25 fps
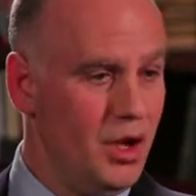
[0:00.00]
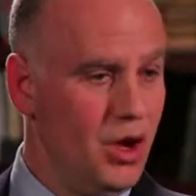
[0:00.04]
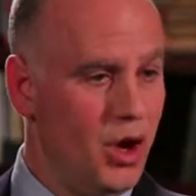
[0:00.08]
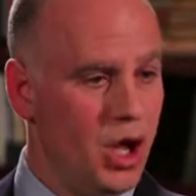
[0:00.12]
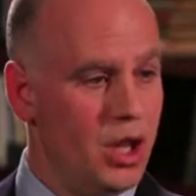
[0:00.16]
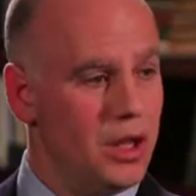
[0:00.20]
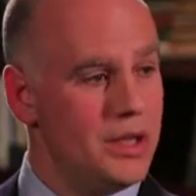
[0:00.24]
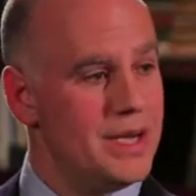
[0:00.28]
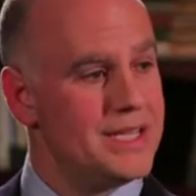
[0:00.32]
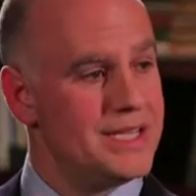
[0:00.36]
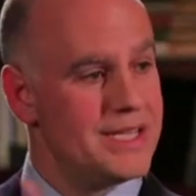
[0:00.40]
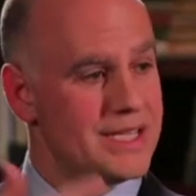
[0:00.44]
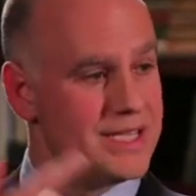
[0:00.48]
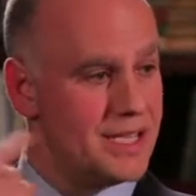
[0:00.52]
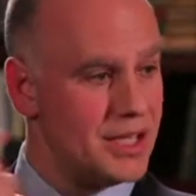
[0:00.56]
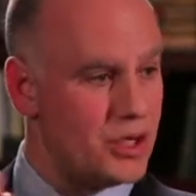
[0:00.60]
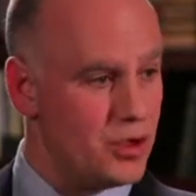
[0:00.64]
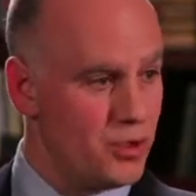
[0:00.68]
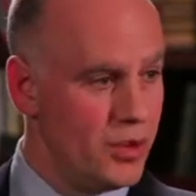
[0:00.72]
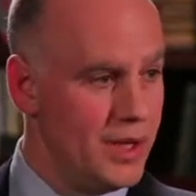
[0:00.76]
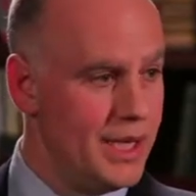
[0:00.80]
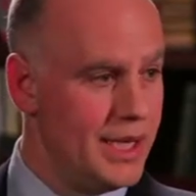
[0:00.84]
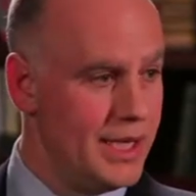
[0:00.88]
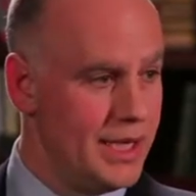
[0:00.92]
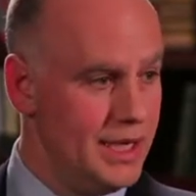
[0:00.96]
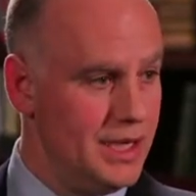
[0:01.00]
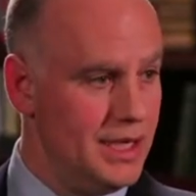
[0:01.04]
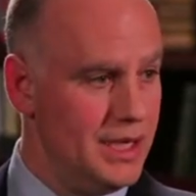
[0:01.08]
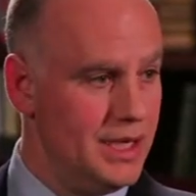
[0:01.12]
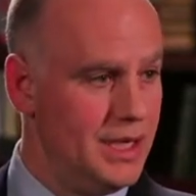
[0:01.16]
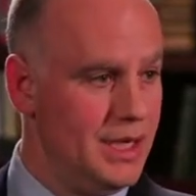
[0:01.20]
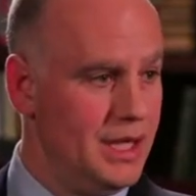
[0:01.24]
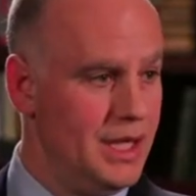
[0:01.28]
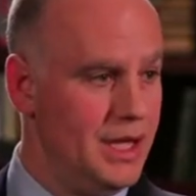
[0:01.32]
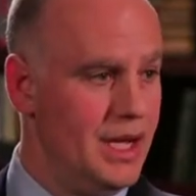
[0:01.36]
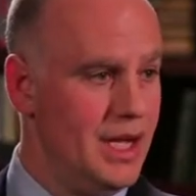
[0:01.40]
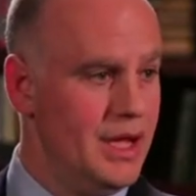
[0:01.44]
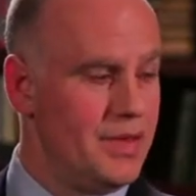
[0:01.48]
All it is a grid
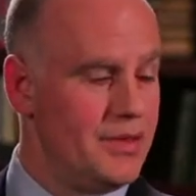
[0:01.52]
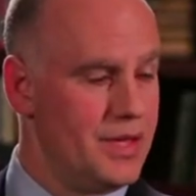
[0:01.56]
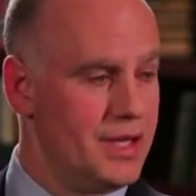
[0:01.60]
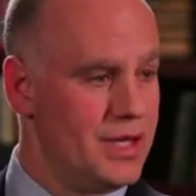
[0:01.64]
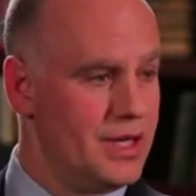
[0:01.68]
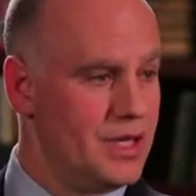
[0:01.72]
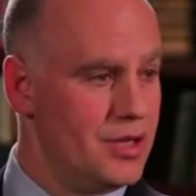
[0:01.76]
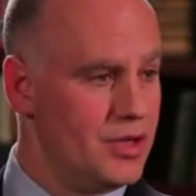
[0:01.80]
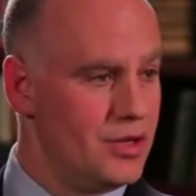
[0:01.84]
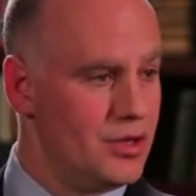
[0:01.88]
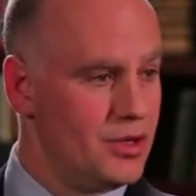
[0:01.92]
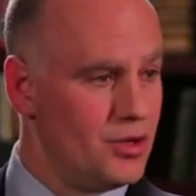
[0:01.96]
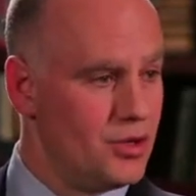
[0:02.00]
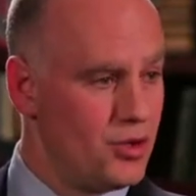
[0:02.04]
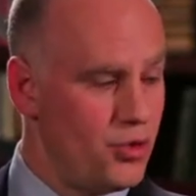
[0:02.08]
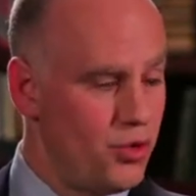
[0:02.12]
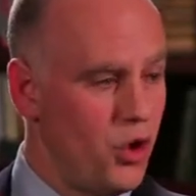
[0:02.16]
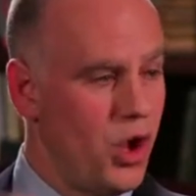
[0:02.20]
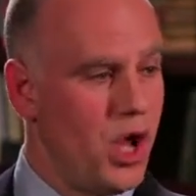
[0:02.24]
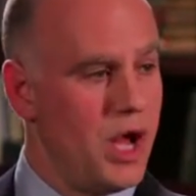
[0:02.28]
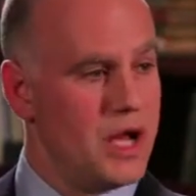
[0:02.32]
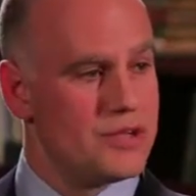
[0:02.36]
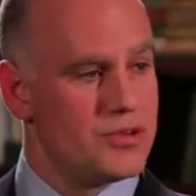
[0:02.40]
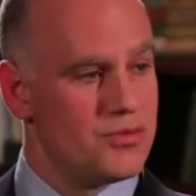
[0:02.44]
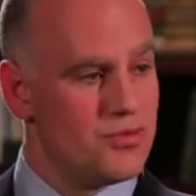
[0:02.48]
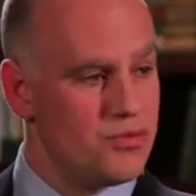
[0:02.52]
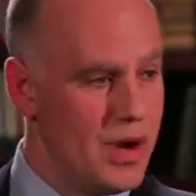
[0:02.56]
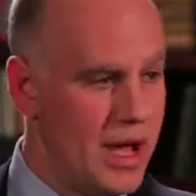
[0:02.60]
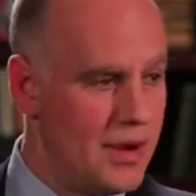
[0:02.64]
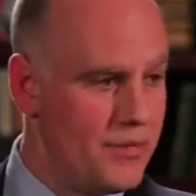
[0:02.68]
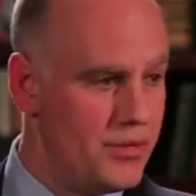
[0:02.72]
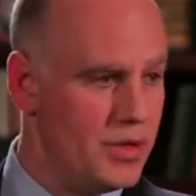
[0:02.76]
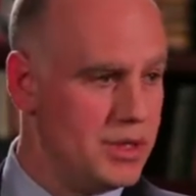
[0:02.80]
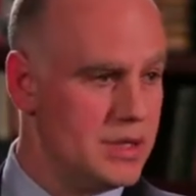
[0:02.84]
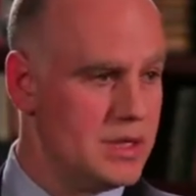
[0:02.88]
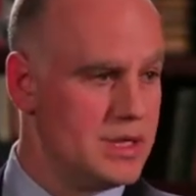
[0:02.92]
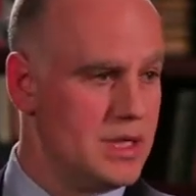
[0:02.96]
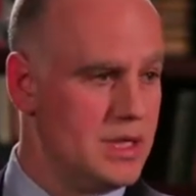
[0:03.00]
that
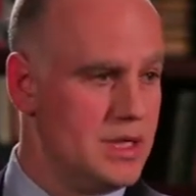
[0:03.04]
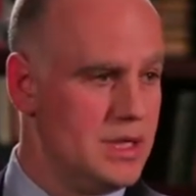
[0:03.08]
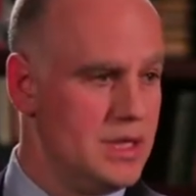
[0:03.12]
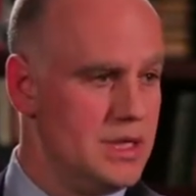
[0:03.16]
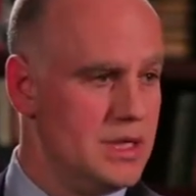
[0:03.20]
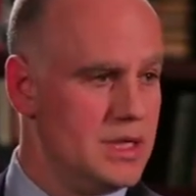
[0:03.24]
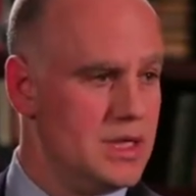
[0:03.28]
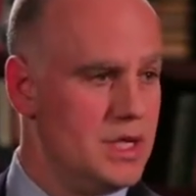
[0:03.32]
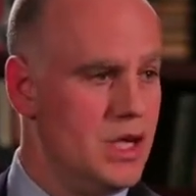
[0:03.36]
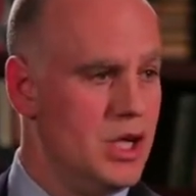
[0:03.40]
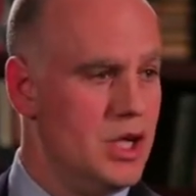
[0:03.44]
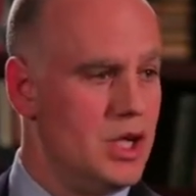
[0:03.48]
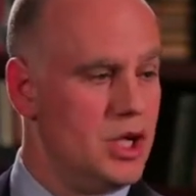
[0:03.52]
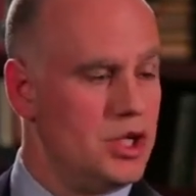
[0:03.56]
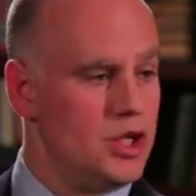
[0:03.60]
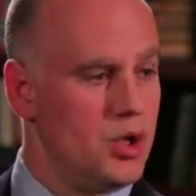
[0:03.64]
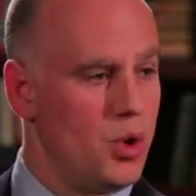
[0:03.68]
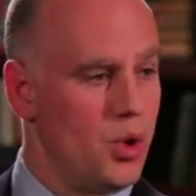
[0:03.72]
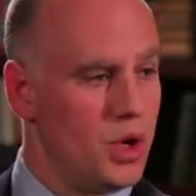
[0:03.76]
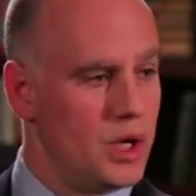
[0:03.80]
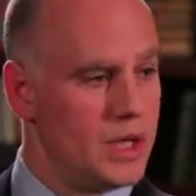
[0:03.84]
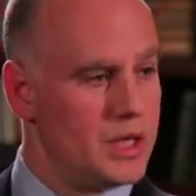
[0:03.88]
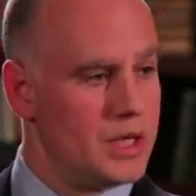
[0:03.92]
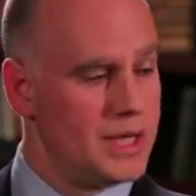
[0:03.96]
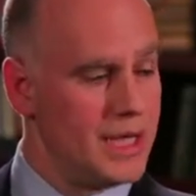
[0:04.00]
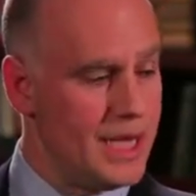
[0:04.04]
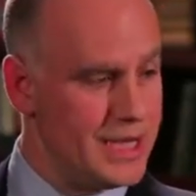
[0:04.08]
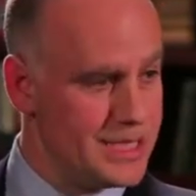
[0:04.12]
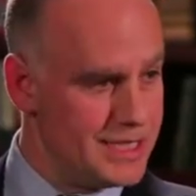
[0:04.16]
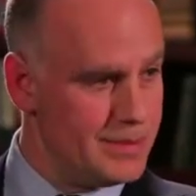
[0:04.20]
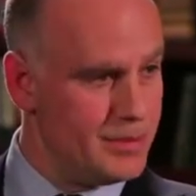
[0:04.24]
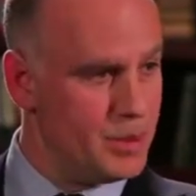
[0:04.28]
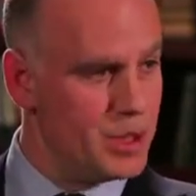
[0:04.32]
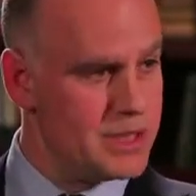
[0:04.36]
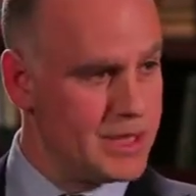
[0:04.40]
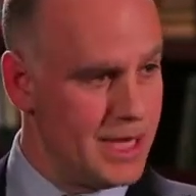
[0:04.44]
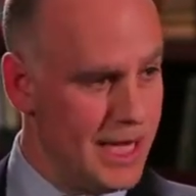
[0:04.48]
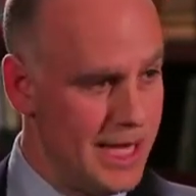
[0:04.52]
cross-references your
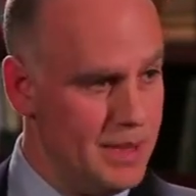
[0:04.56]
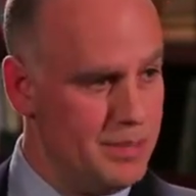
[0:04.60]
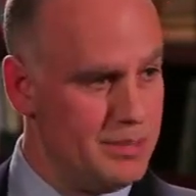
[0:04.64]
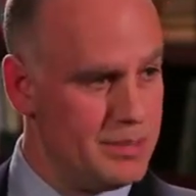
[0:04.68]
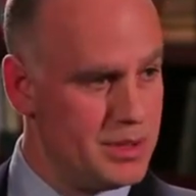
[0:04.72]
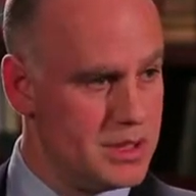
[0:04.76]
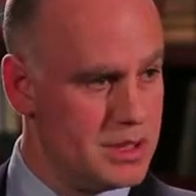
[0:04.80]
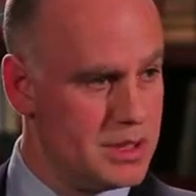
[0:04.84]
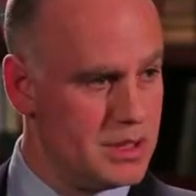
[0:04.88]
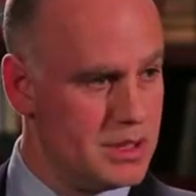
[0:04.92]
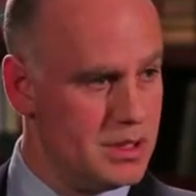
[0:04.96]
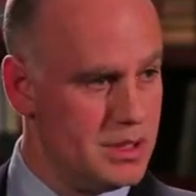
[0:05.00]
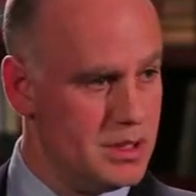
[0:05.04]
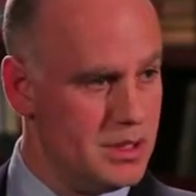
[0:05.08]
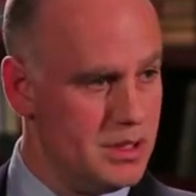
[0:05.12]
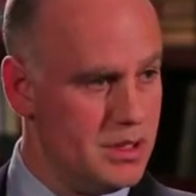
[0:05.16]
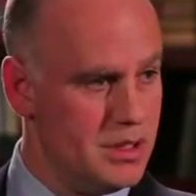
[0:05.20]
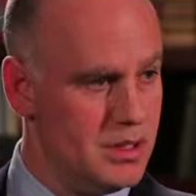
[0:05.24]
customer types,